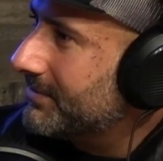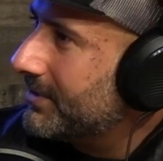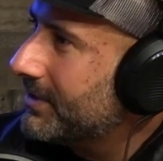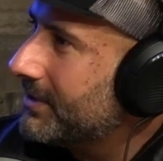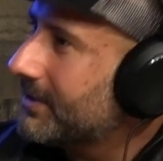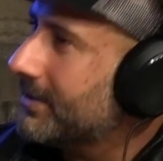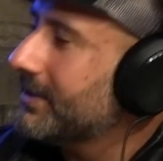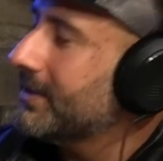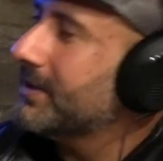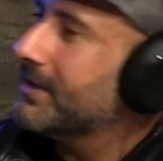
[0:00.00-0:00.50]
I'm
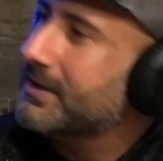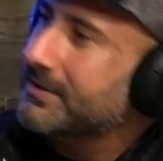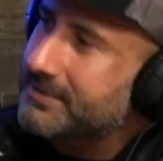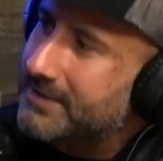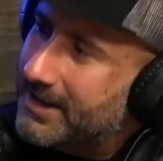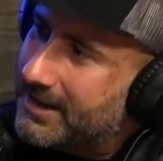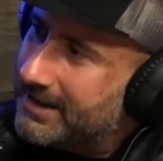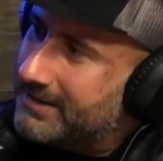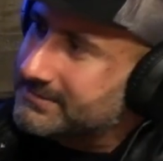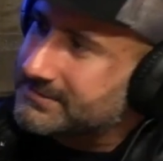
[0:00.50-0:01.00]
like,
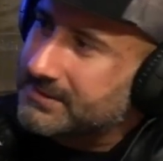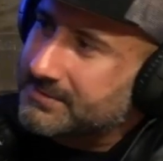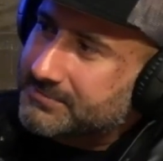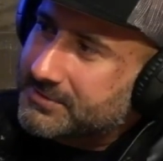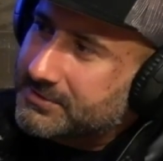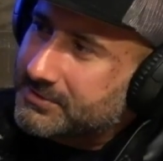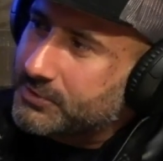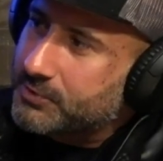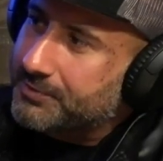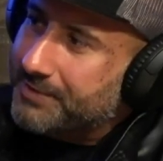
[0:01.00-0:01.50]
that has
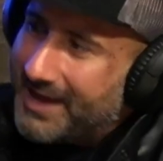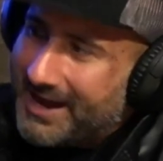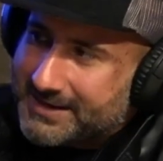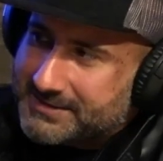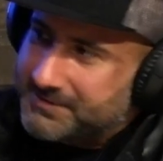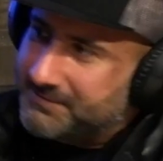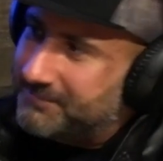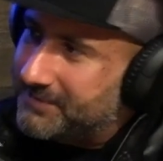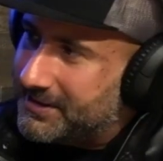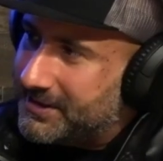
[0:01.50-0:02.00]
something to do with
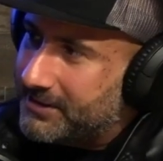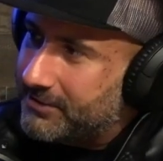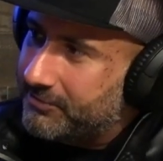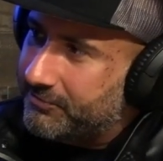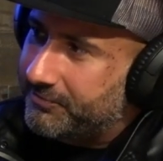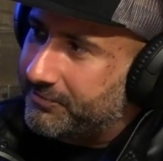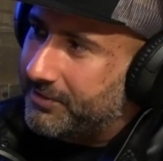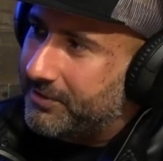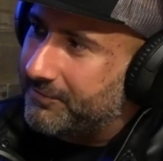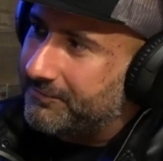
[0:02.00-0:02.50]
activating
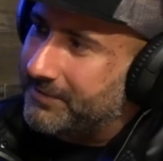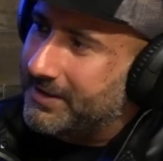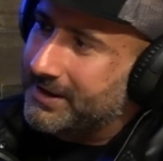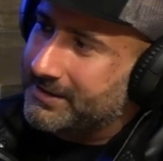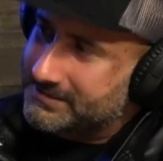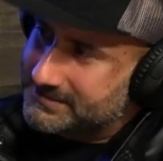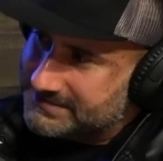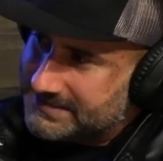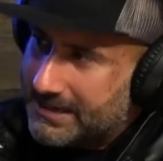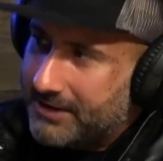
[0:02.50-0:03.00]
yourself.
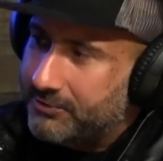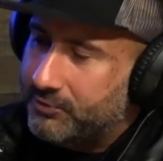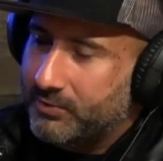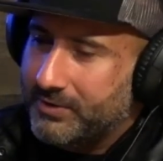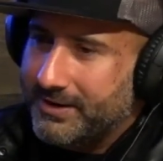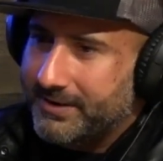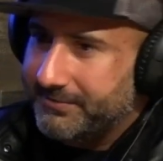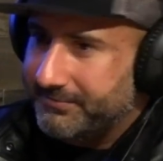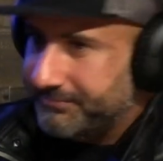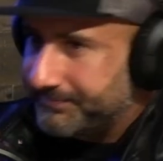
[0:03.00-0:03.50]
And mm-hmm. sound
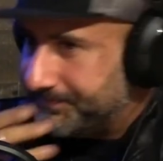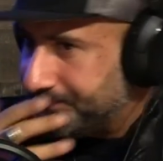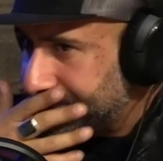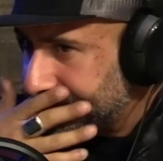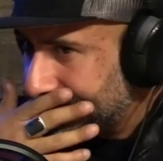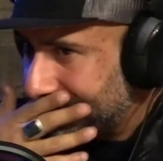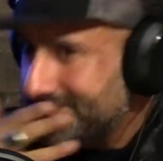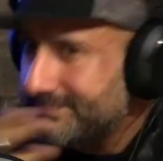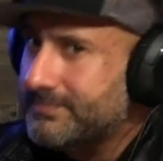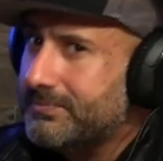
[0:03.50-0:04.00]
waves,
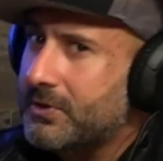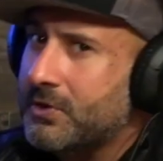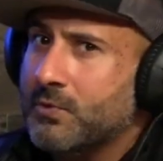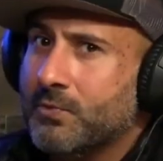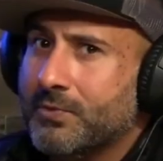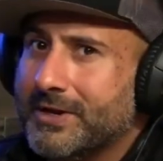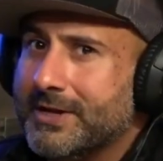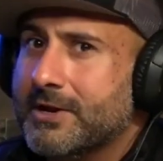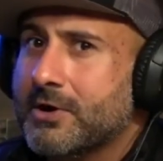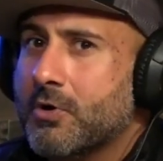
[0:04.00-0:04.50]

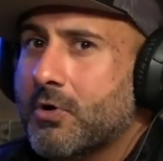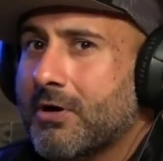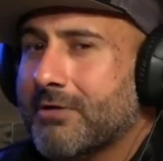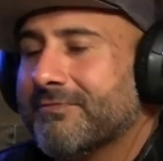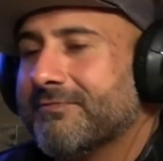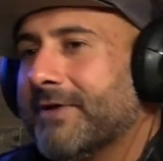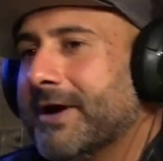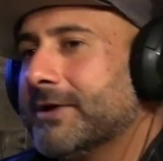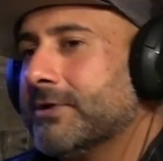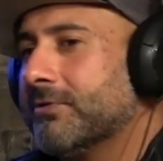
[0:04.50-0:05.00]
we know, are
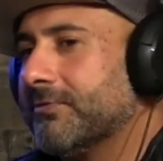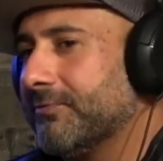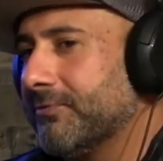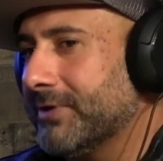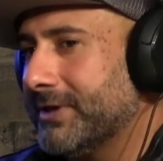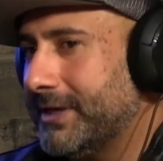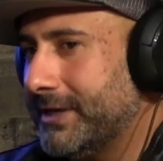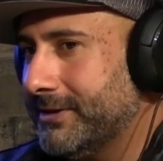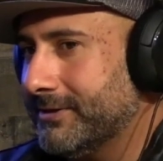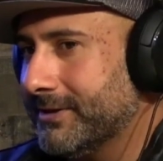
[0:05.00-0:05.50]
vital for
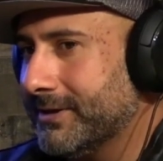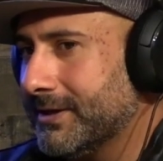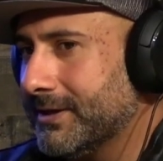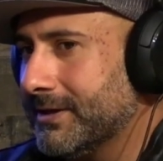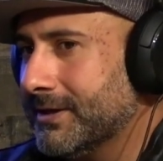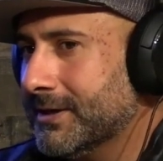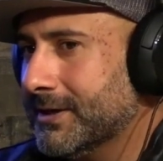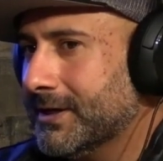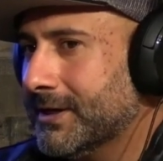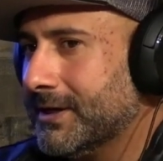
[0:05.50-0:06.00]

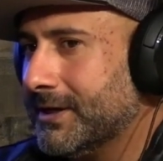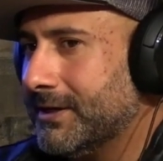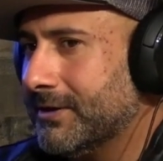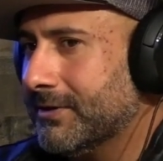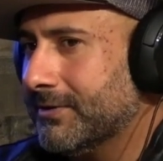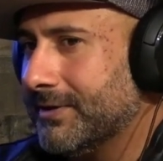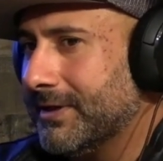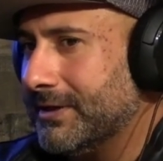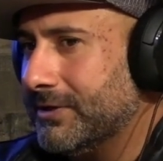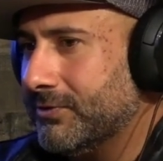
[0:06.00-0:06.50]
healing. You
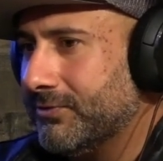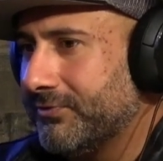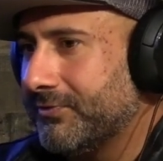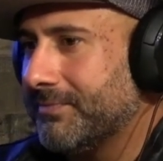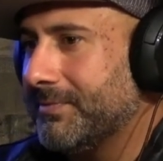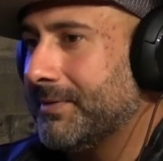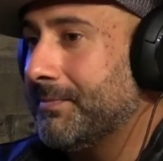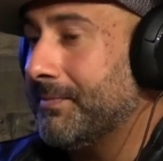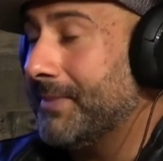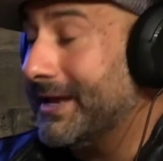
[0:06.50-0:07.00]
know, they use
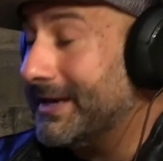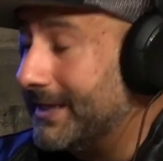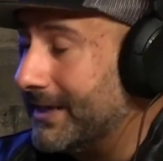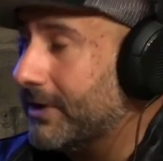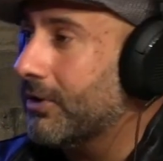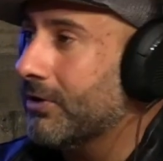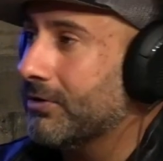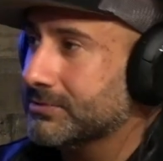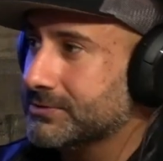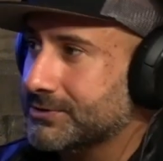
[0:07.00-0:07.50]
them in many
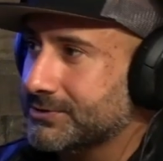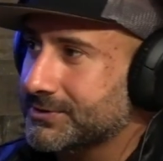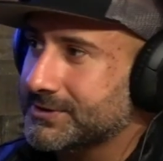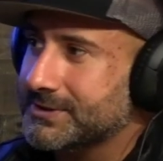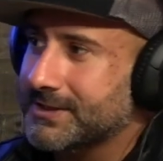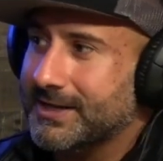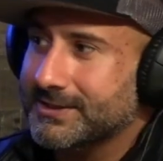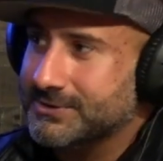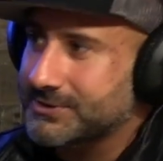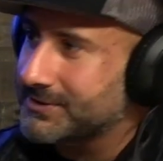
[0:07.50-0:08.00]
cultures,
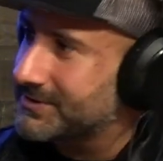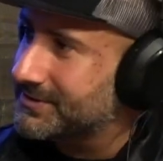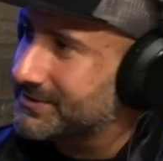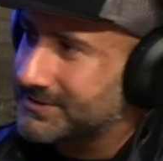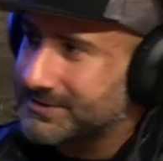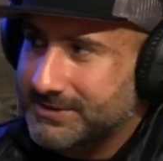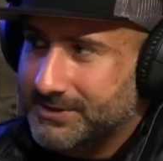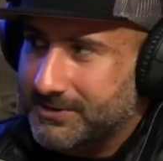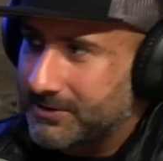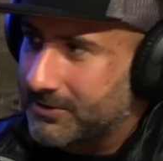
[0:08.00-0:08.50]
not
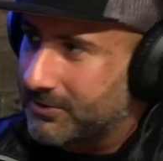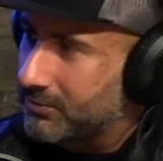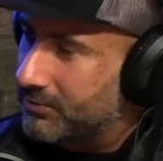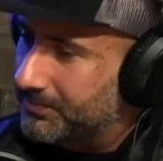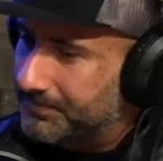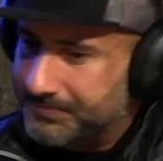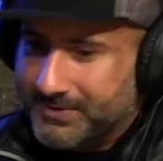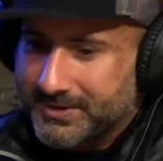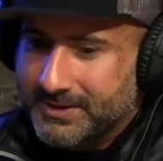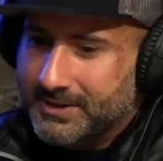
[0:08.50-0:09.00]
just you know,
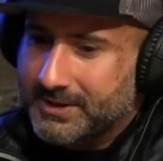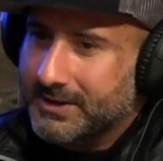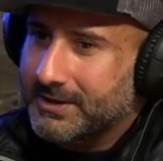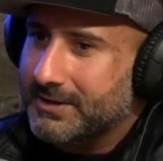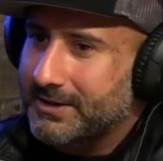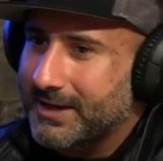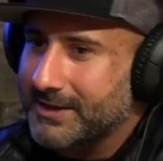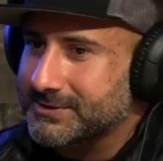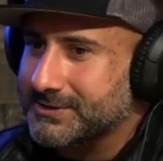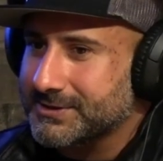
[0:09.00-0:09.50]
yeah.
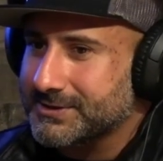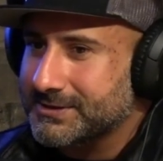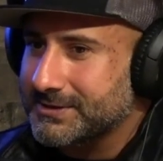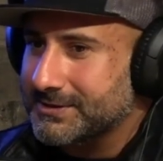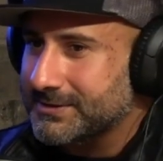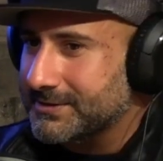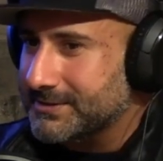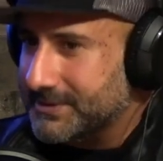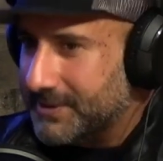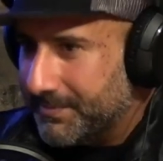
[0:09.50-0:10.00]
not just
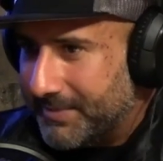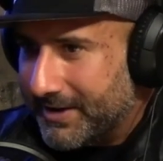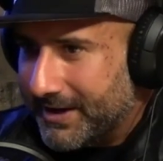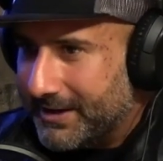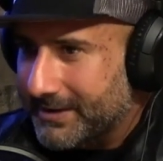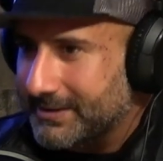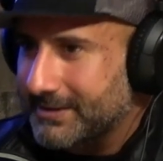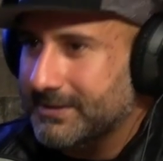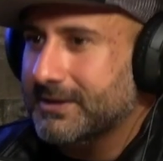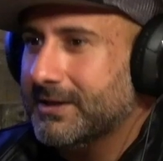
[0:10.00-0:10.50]

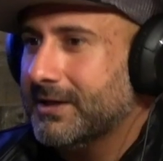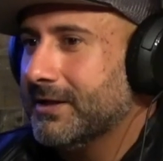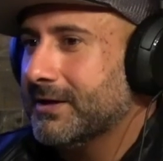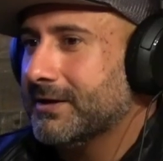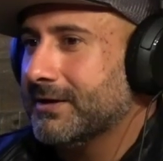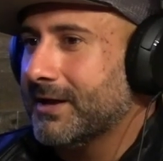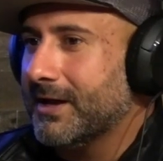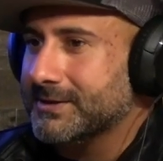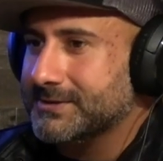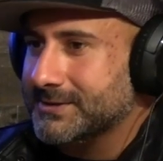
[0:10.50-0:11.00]
Tibet,
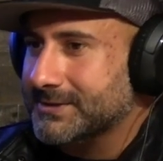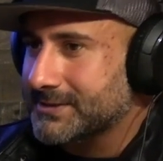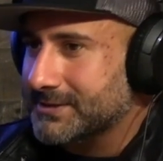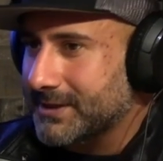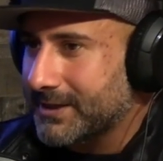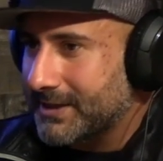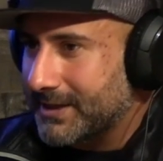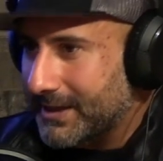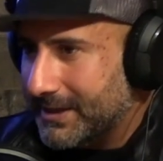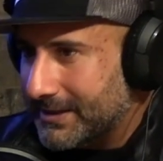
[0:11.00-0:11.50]
not just
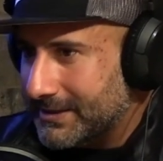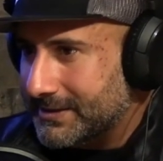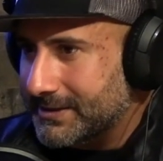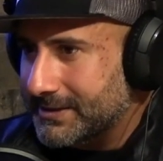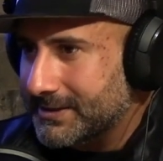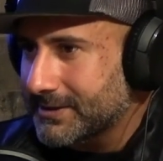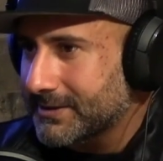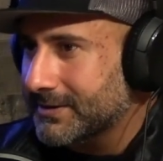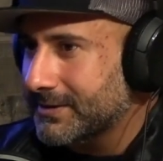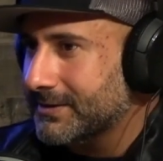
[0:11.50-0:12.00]
like
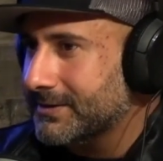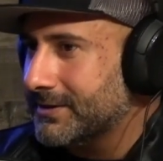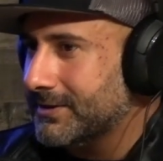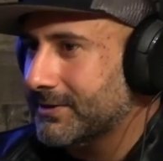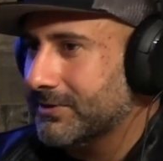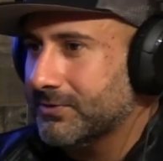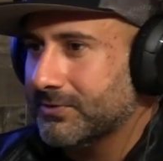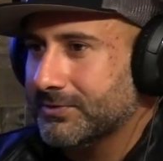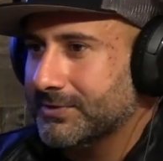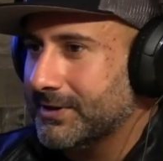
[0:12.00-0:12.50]
India. You
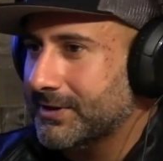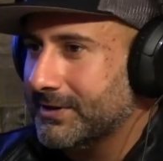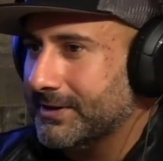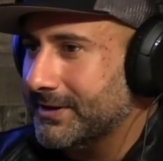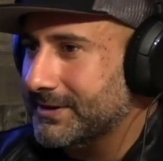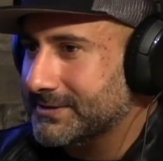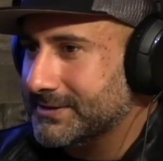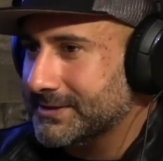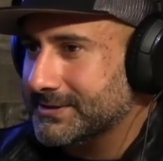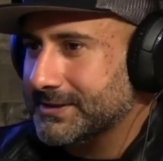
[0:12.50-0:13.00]
know, they,
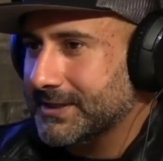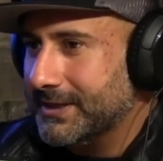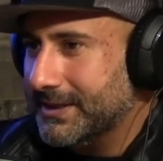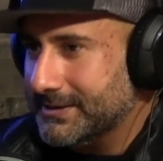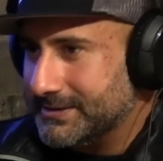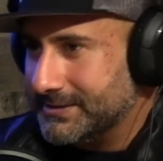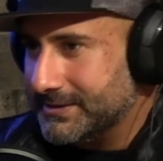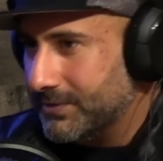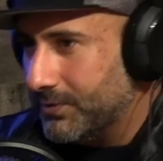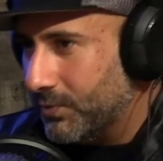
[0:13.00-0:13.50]
it's just
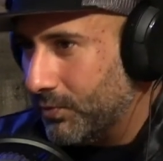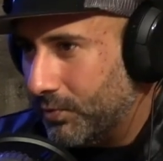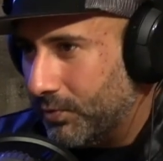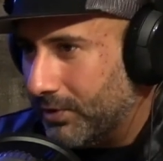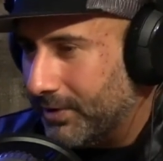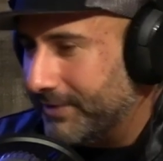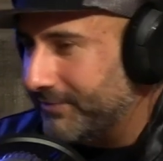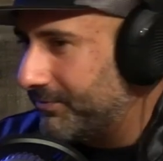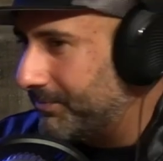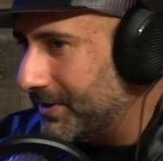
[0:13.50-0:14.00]
it's
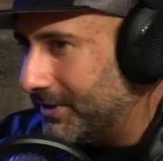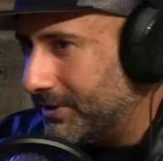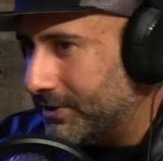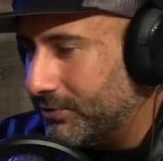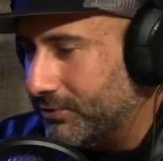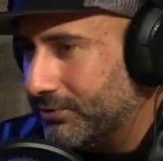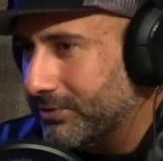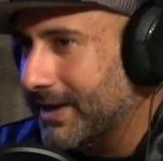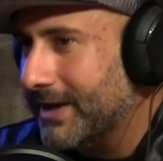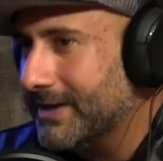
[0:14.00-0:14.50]
it's been
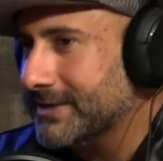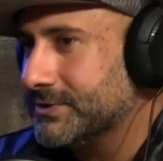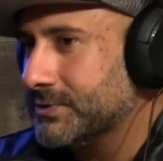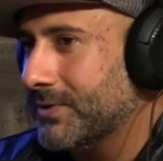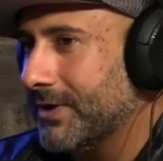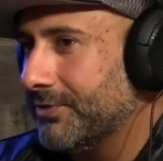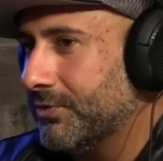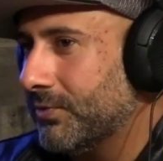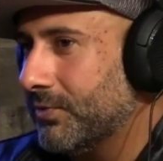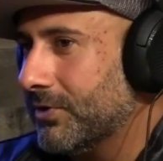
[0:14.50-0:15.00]
utilized
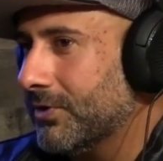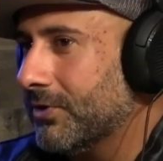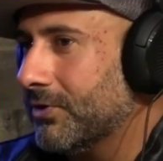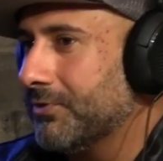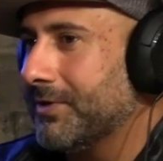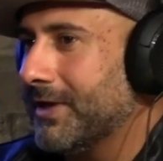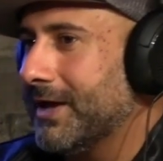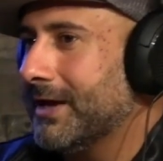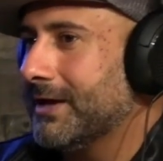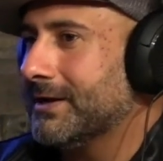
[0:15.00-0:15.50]
throughout the
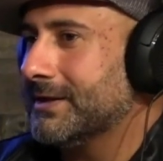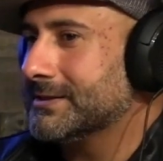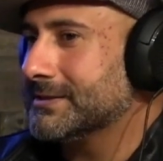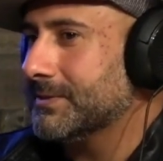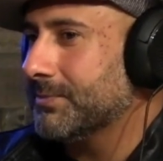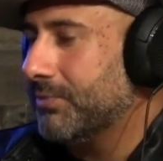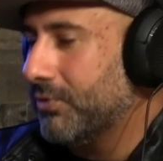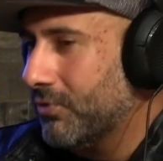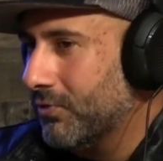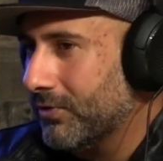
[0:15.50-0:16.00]
world, and it's
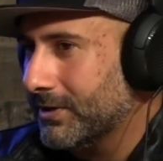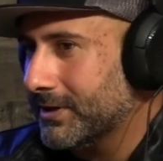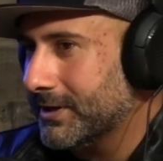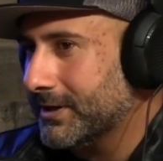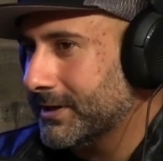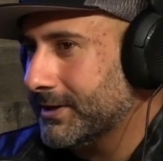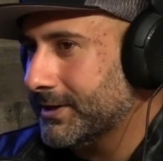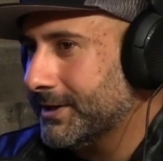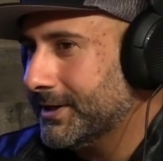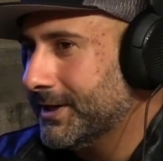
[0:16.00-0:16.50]

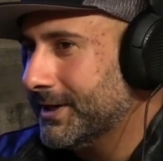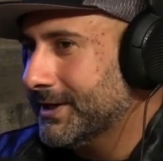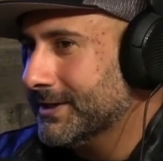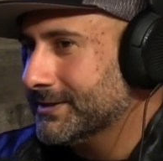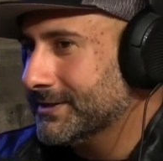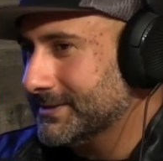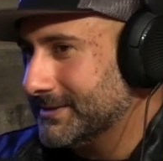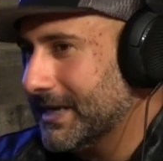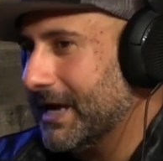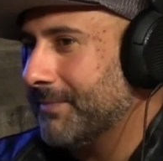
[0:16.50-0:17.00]
important
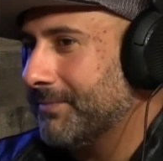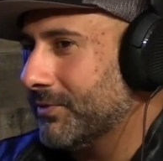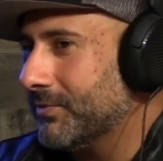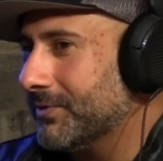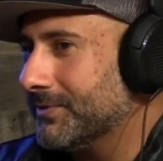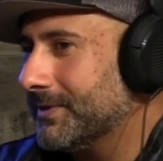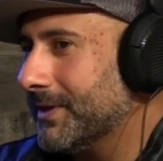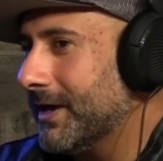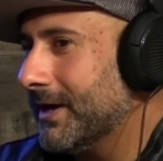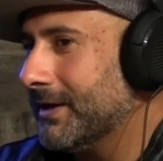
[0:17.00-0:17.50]
to tap in
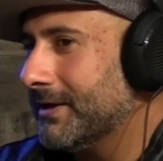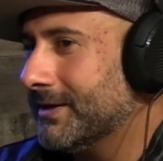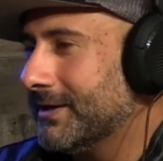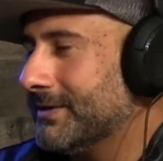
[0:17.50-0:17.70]
with that.